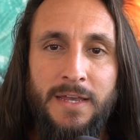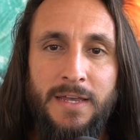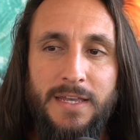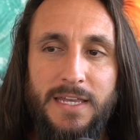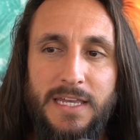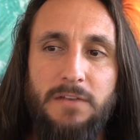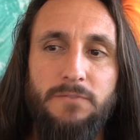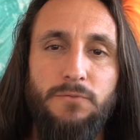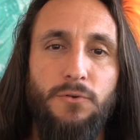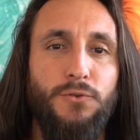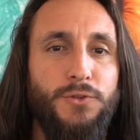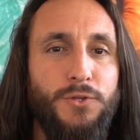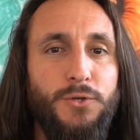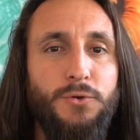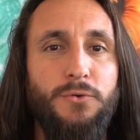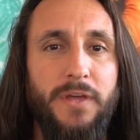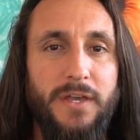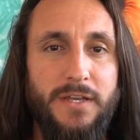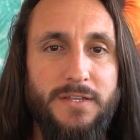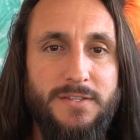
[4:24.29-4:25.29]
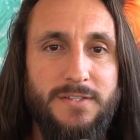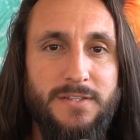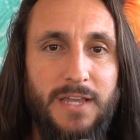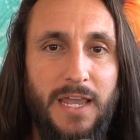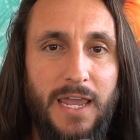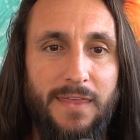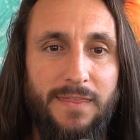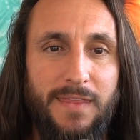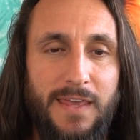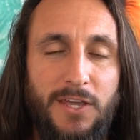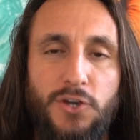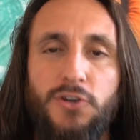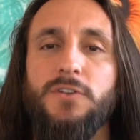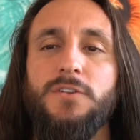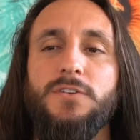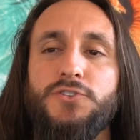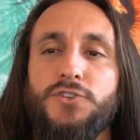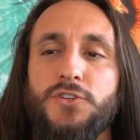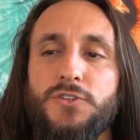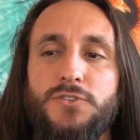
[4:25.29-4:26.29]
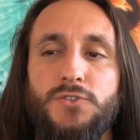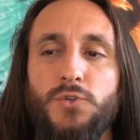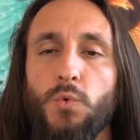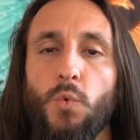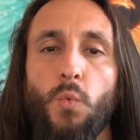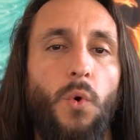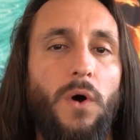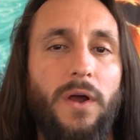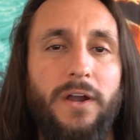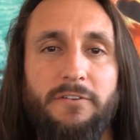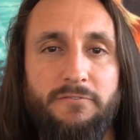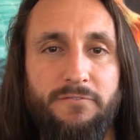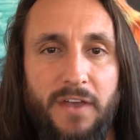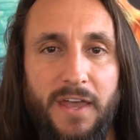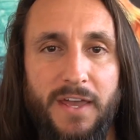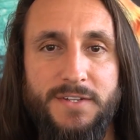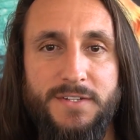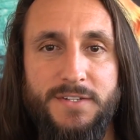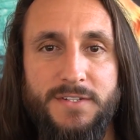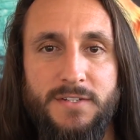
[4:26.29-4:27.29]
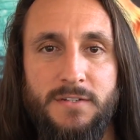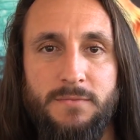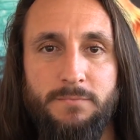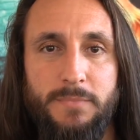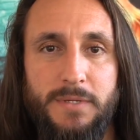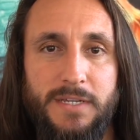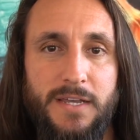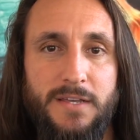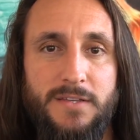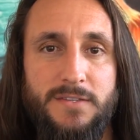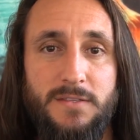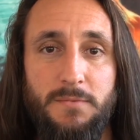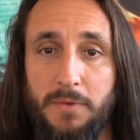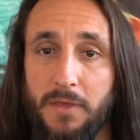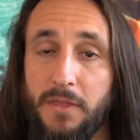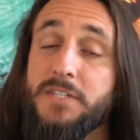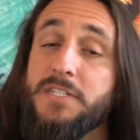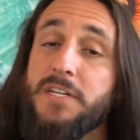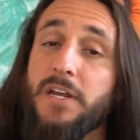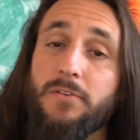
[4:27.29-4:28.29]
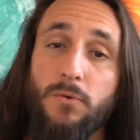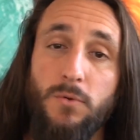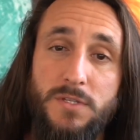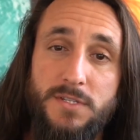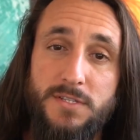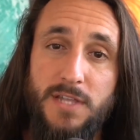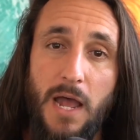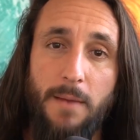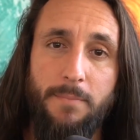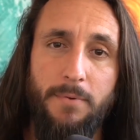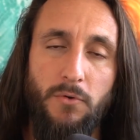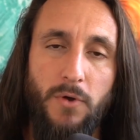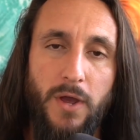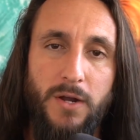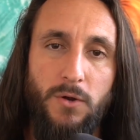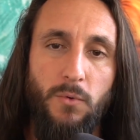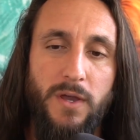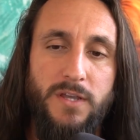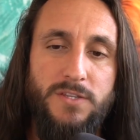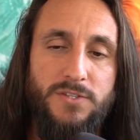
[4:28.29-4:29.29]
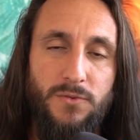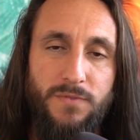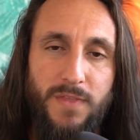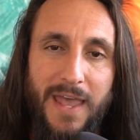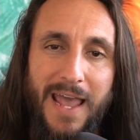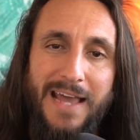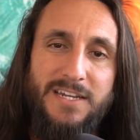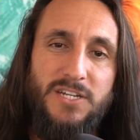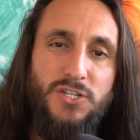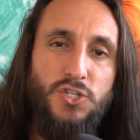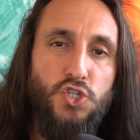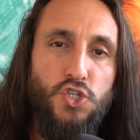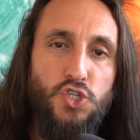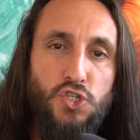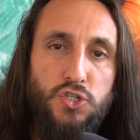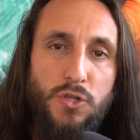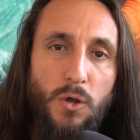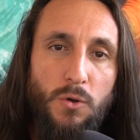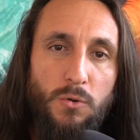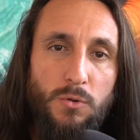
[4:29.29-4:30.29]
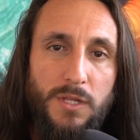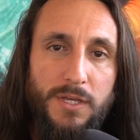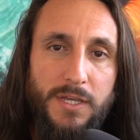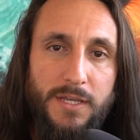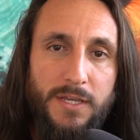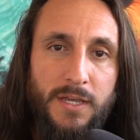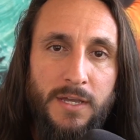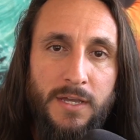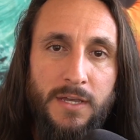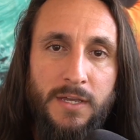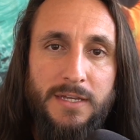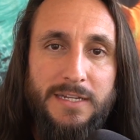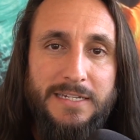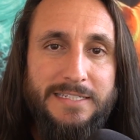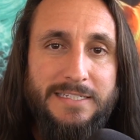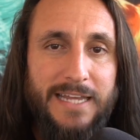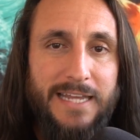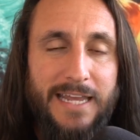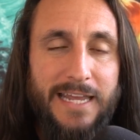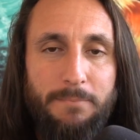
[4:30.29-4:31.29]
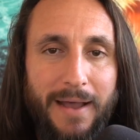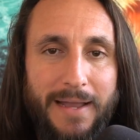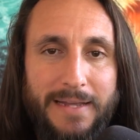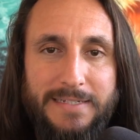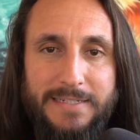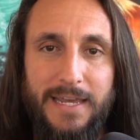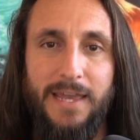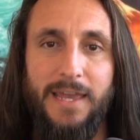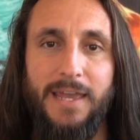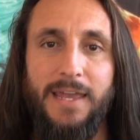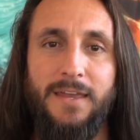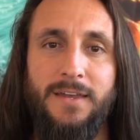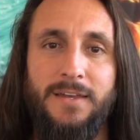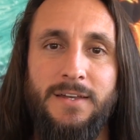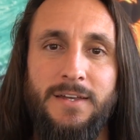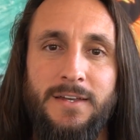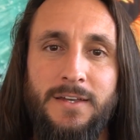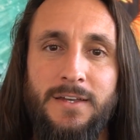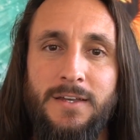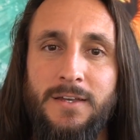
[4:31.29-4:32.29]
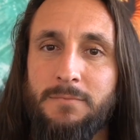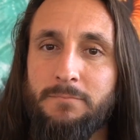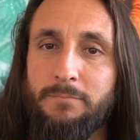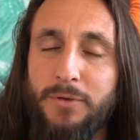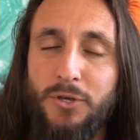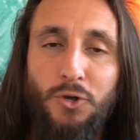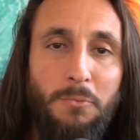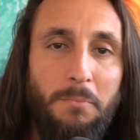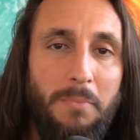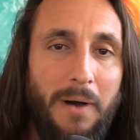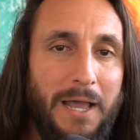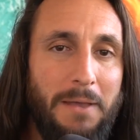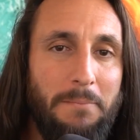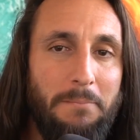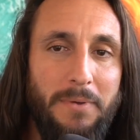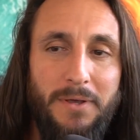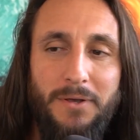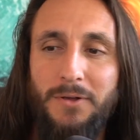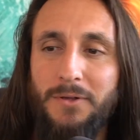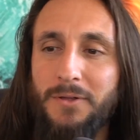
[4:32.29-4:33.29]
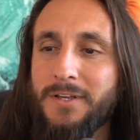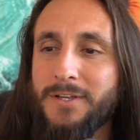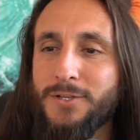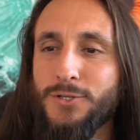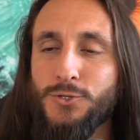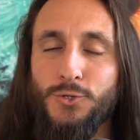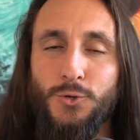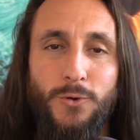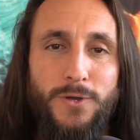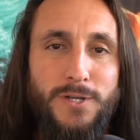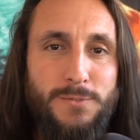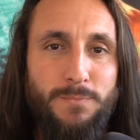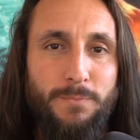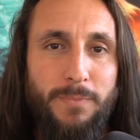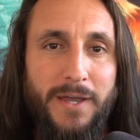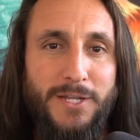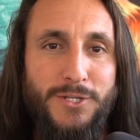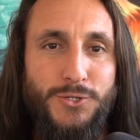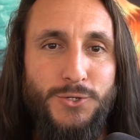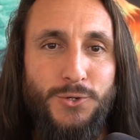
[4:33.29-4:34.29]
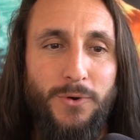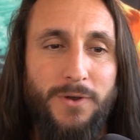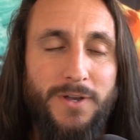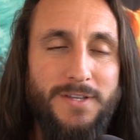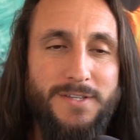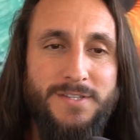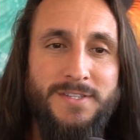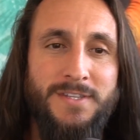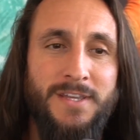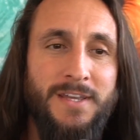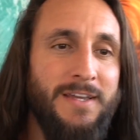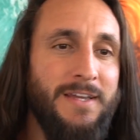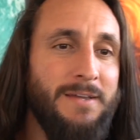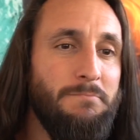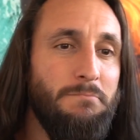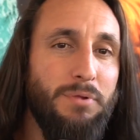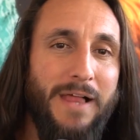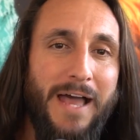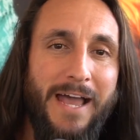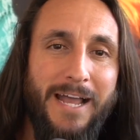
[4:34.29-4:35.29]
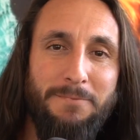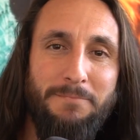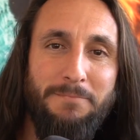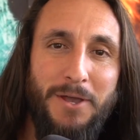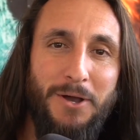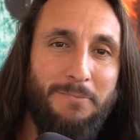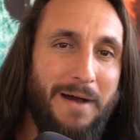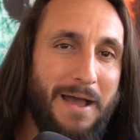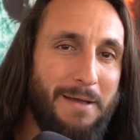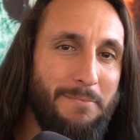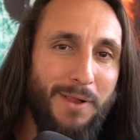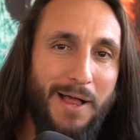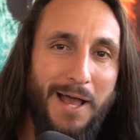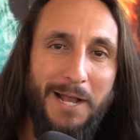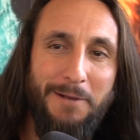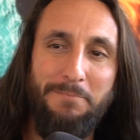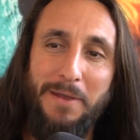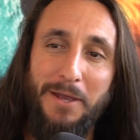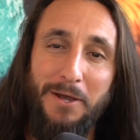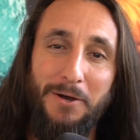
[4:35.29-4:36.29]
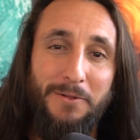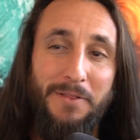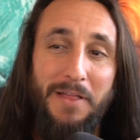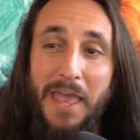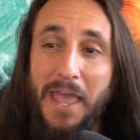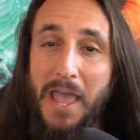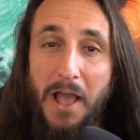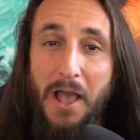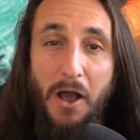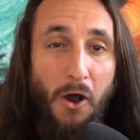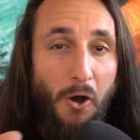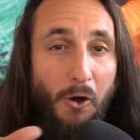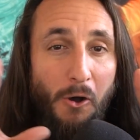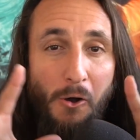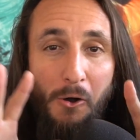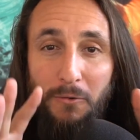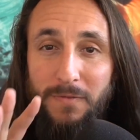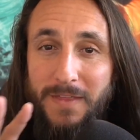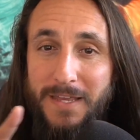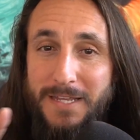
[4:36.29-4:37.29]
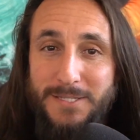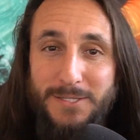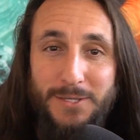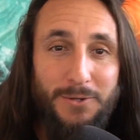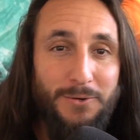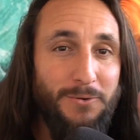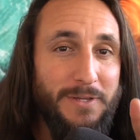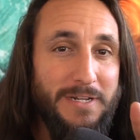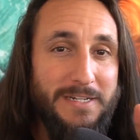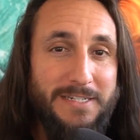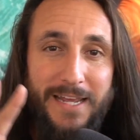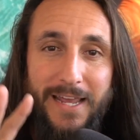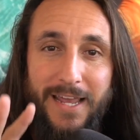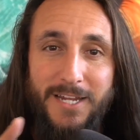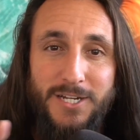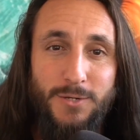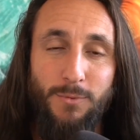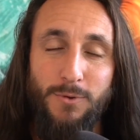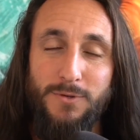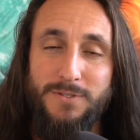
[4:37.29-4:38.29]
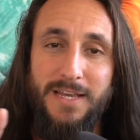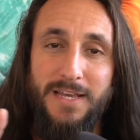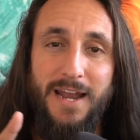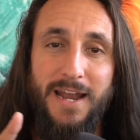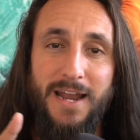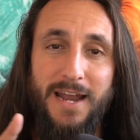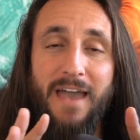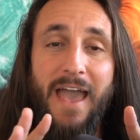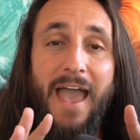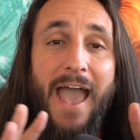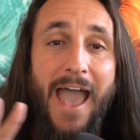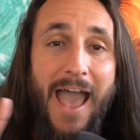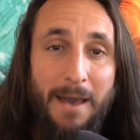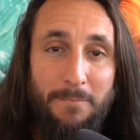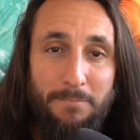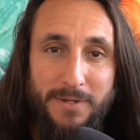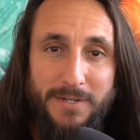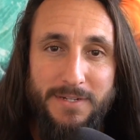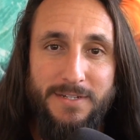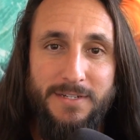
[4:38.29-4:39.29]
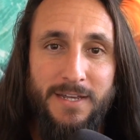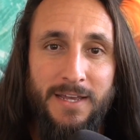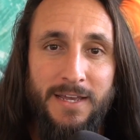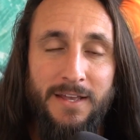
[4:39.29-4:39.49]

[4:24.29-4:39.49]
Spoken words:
evil knew this, and they couldn't just do one event because the military would stop it right away. So they had to slowly, day by day, bill by bill, choice by choice, blackmail by blackmail, all these little intangibles that have happened.